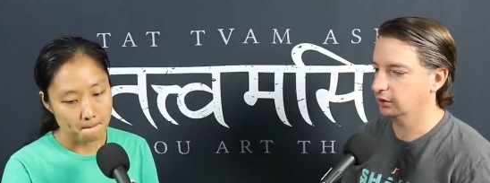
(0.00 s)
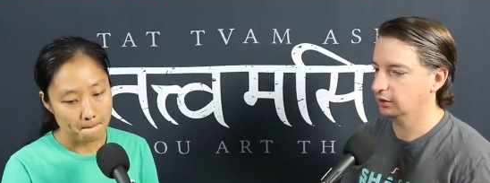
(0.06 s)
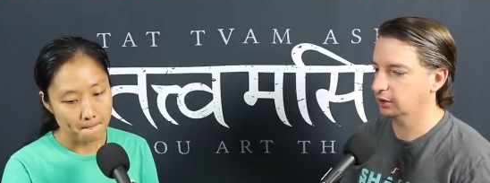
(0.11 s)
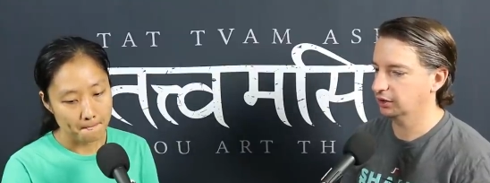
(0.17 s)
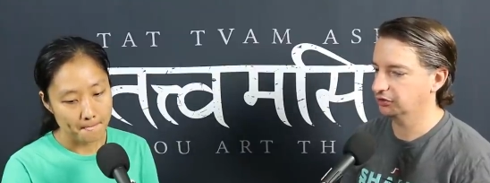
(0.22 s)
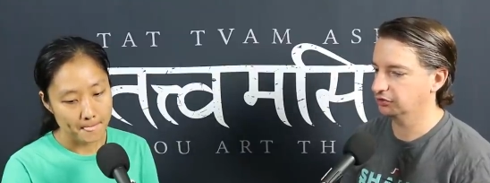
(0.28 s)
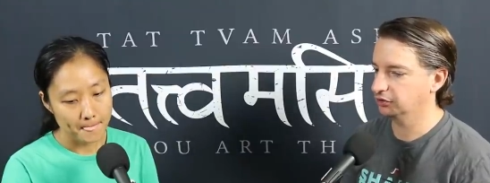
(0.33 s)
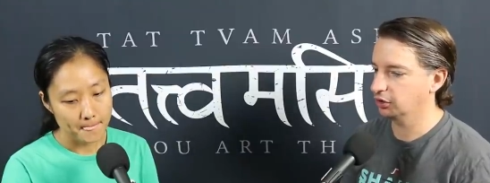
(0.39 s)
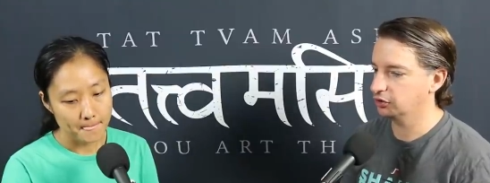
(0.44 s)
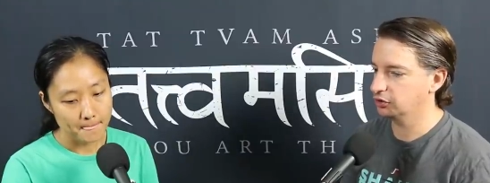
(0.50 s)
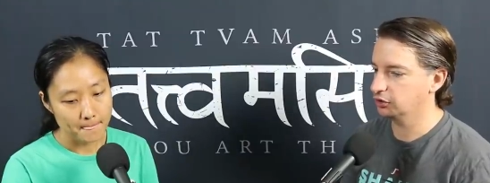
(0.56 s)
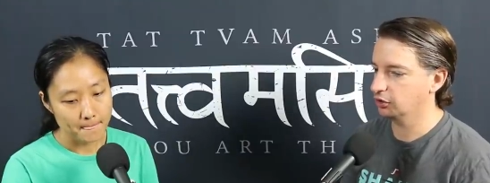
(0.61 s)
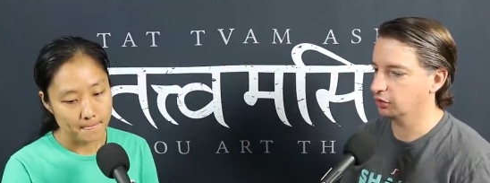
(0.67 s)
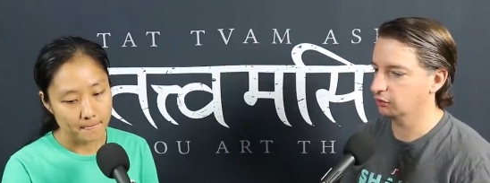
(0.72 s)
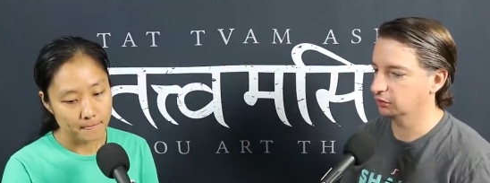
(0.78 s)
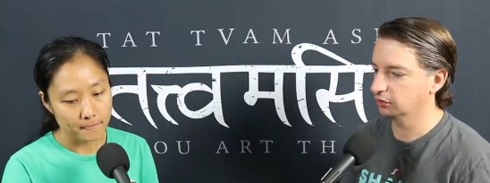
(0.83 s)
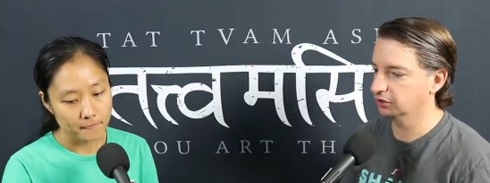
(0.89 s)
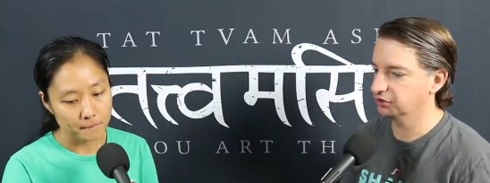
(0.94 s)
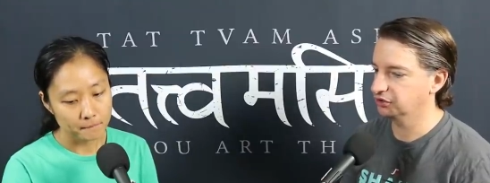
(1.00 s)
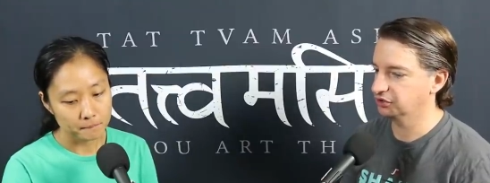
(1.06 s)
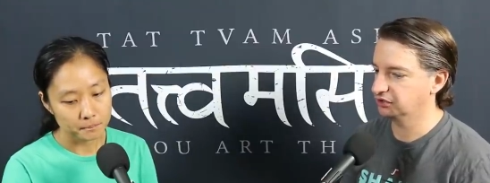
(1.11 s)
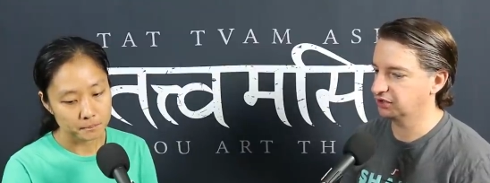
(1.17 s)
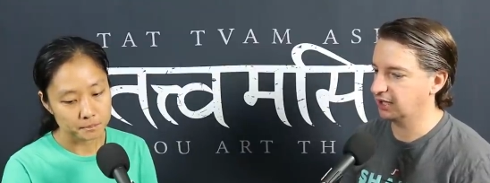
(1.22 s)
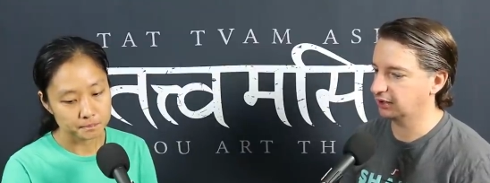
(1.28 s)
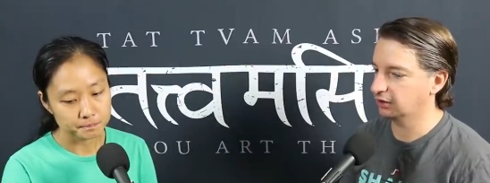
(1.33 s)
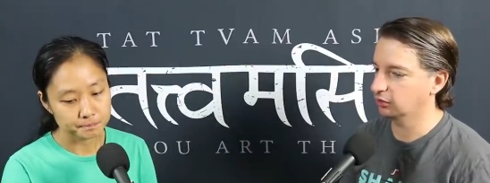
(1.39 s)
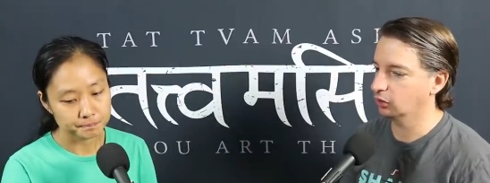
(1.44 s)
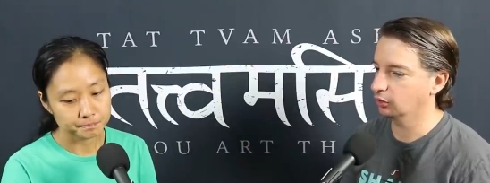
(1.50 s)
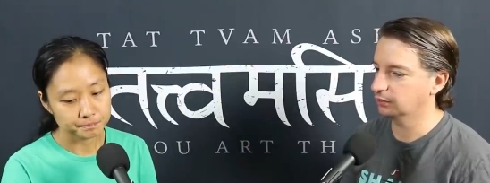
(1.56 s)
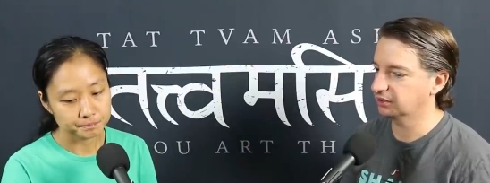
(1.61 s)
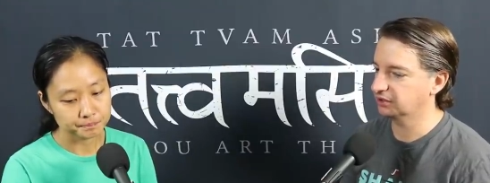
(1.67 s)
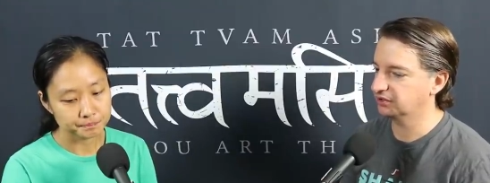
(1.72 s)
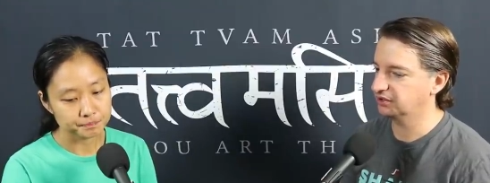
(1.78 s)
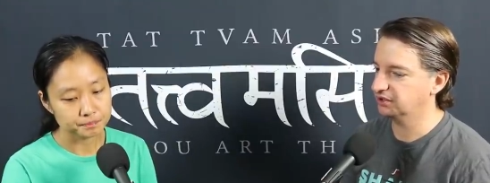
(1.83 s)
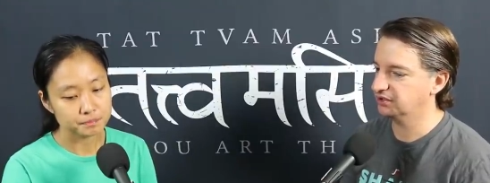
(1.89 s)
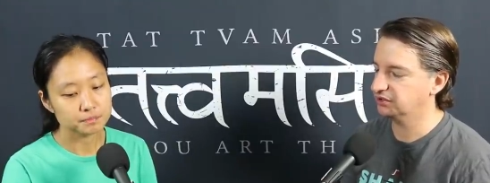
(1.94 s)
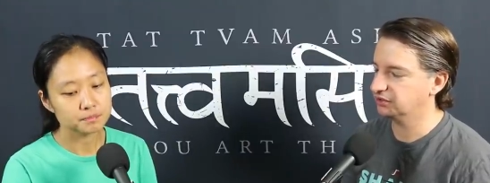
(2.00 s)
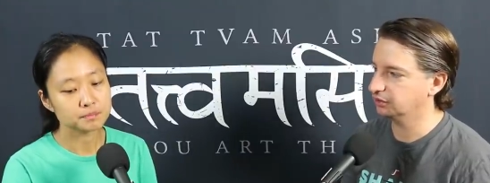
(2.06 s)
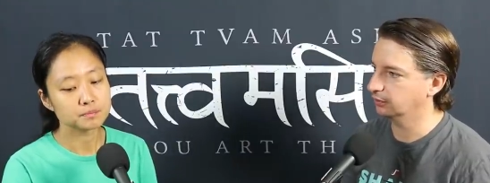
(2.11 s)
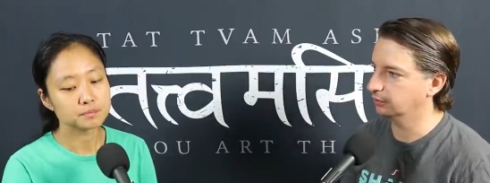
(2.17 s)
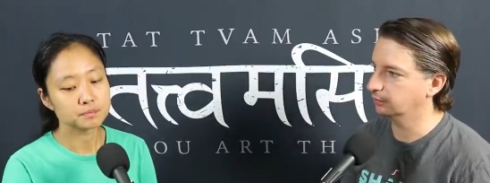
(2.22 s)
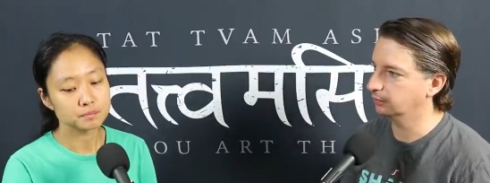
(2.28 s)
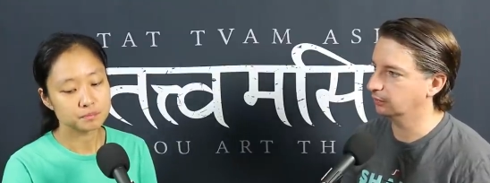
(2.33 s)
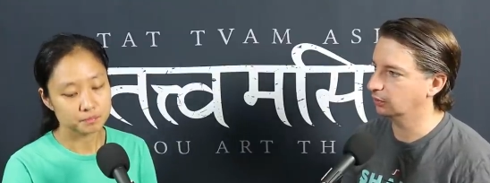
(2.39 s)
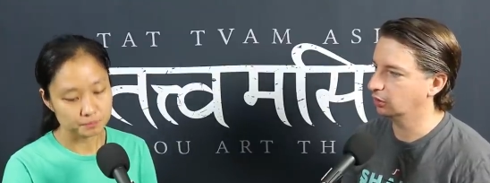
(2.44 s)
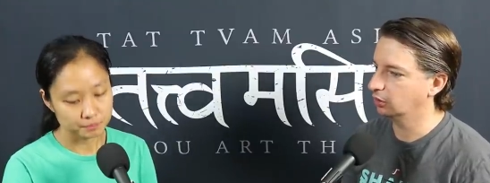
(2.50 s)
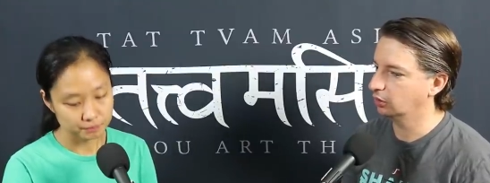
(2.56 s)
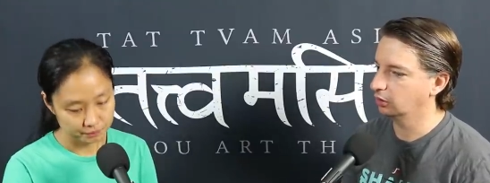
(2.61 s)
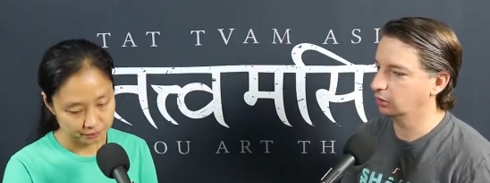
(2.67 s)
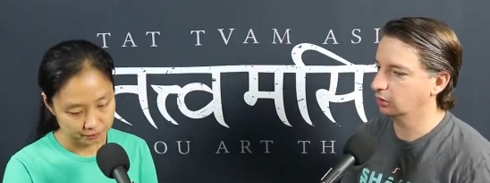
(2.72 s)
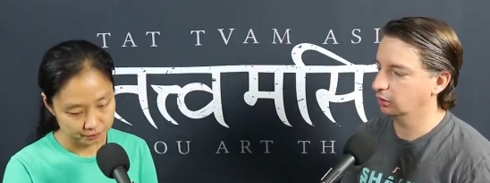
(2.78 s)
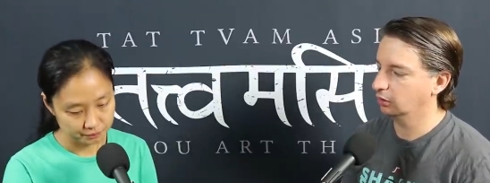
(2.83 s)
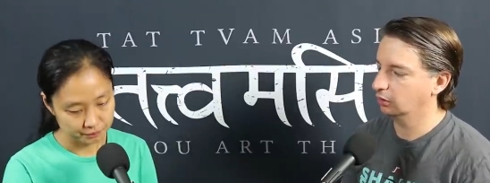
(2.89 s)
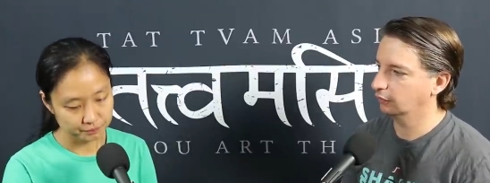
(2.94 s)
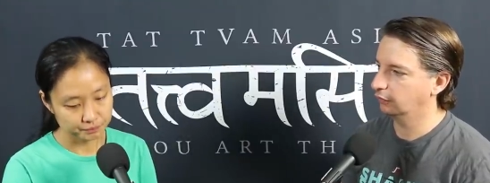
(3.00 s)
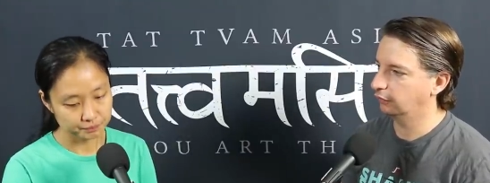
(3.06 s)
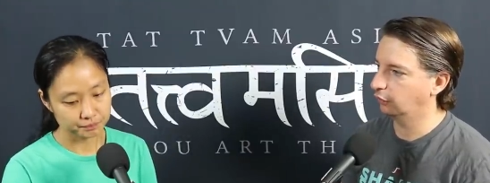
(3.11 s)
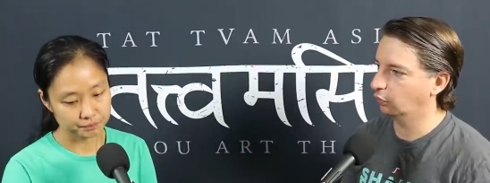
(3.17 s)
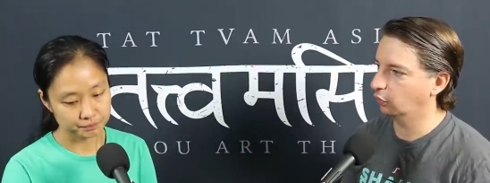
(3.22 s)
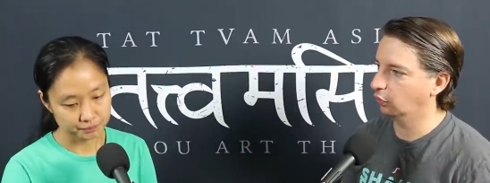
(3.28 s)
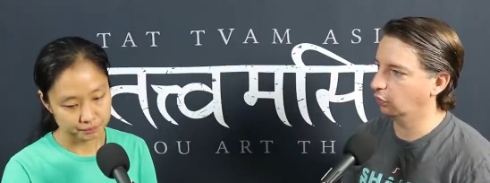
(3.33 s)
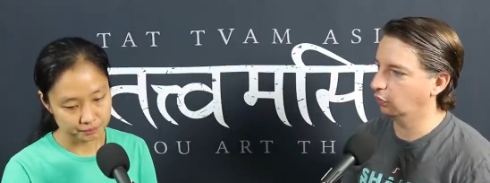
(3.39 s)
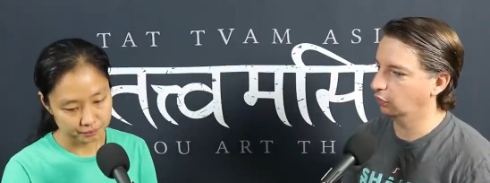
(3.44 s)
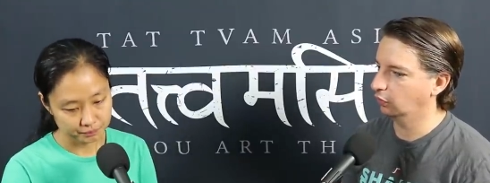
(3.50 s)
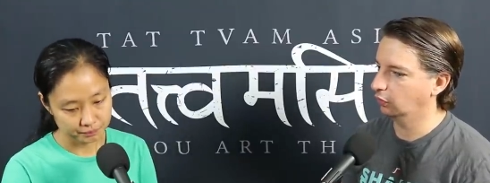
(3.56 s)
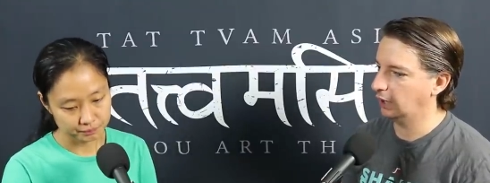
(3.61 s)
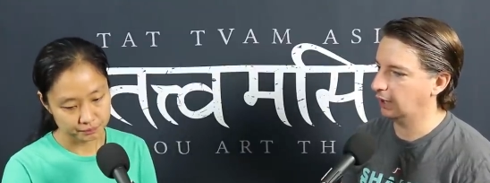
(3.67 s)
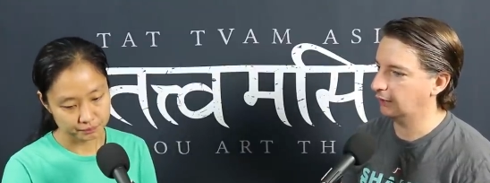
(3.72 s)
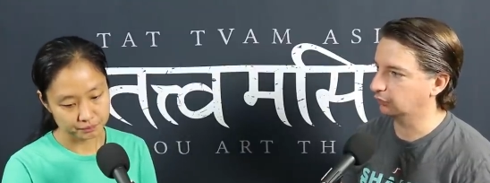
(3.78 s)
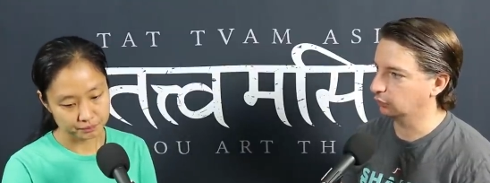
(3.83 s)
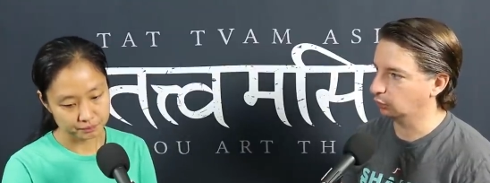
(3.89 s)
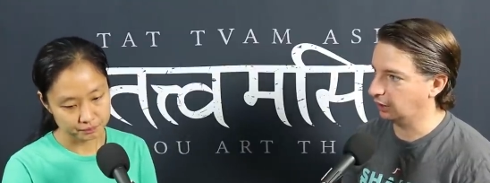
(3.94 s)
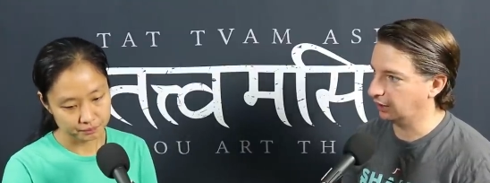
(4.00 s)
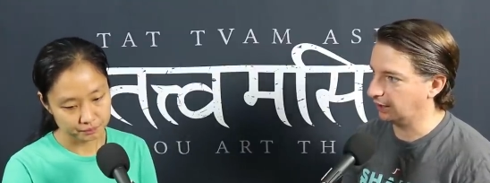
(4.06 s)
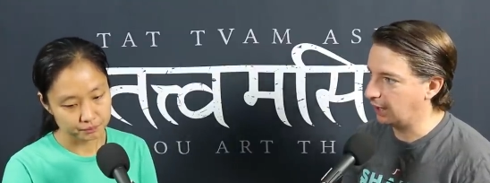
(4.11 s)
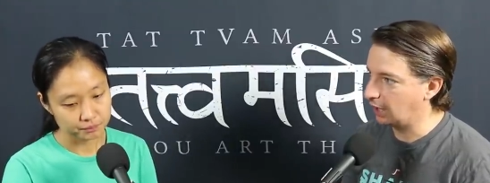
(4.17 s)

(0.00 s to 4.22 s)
Speaker 1: a socio-religious economic system for everyone